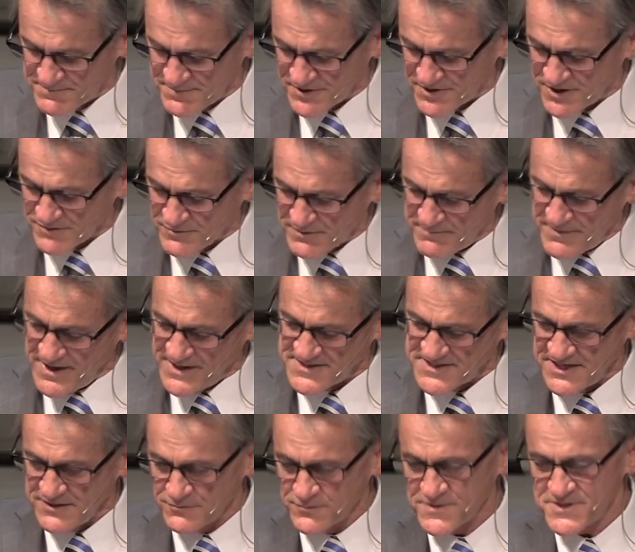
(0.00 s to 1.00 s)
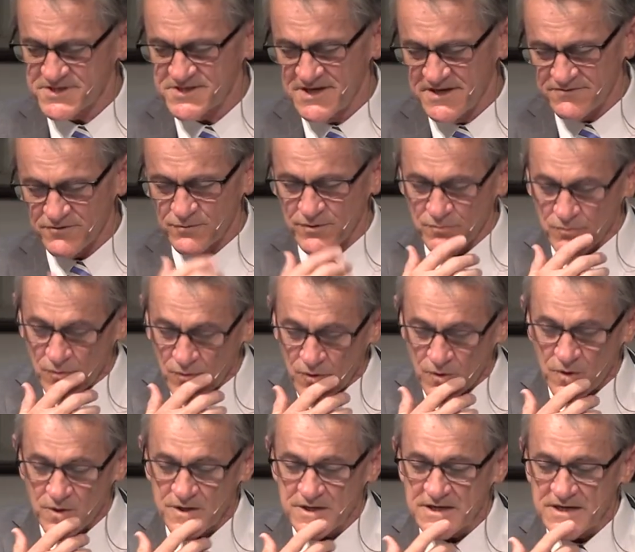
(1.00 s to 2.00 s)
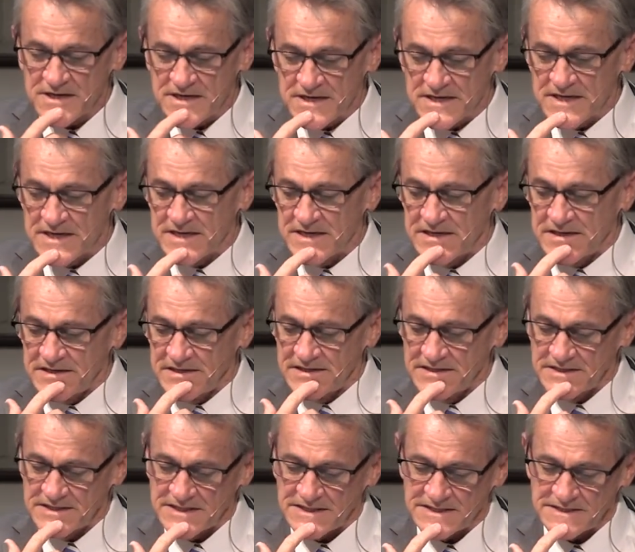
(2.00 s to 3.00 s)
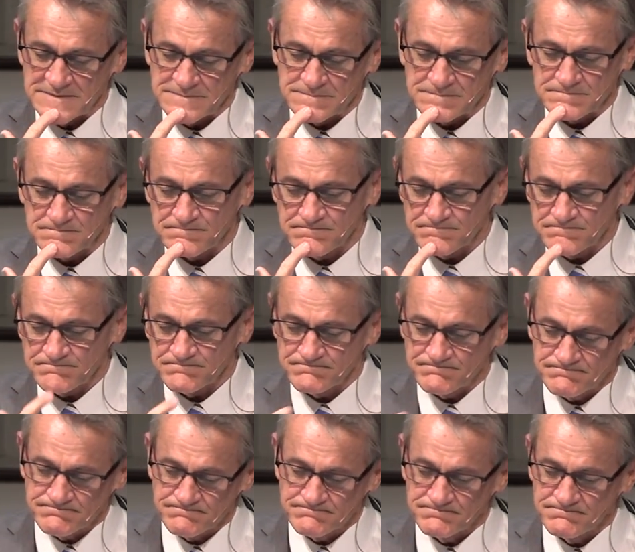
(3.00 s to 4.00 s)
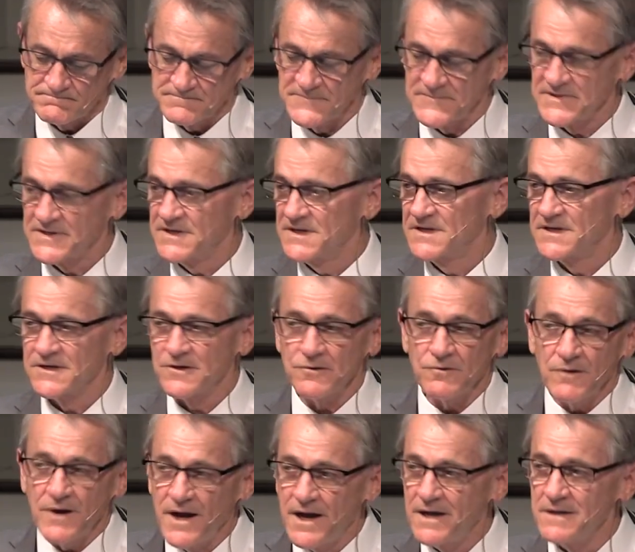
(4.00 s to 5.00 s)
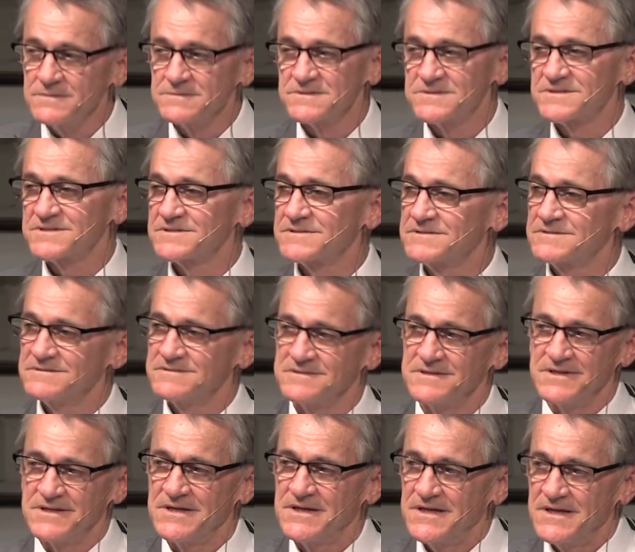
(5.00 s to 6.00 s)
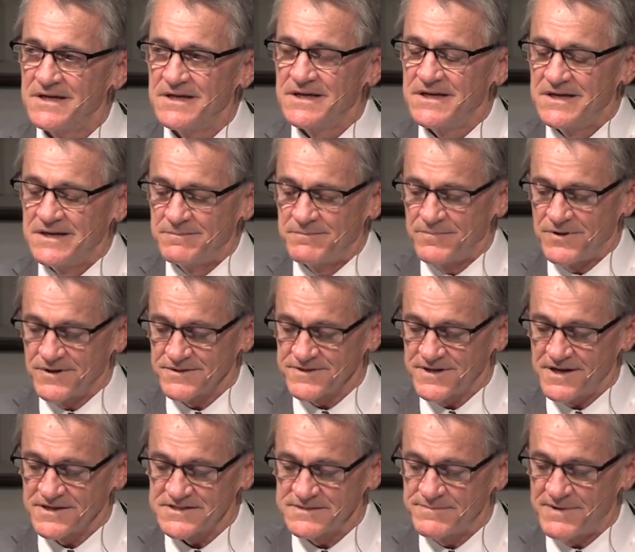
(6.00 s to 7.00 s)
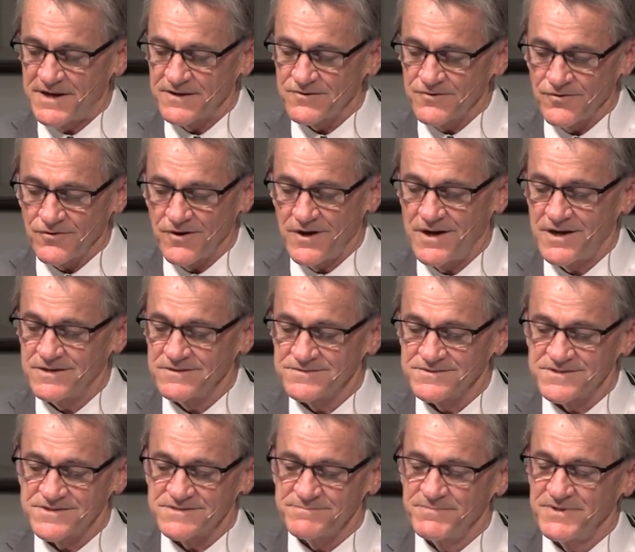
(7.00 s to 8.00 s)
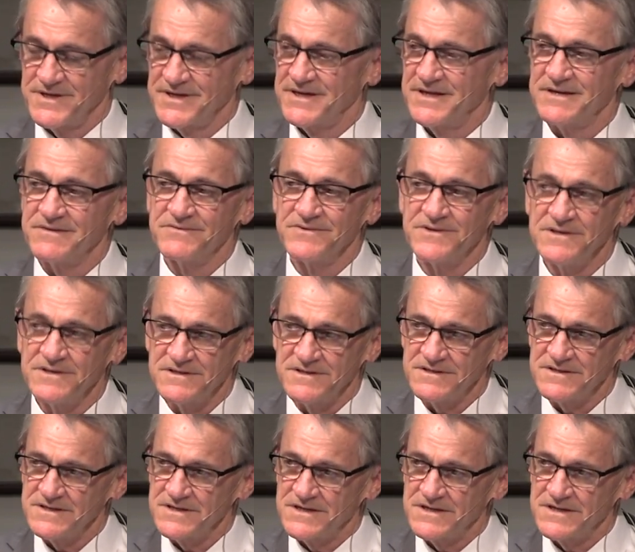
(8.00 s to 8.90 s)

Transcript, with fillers: built on remains, he'll receive a reward. Um, crowns. Paul talks about crowns being given.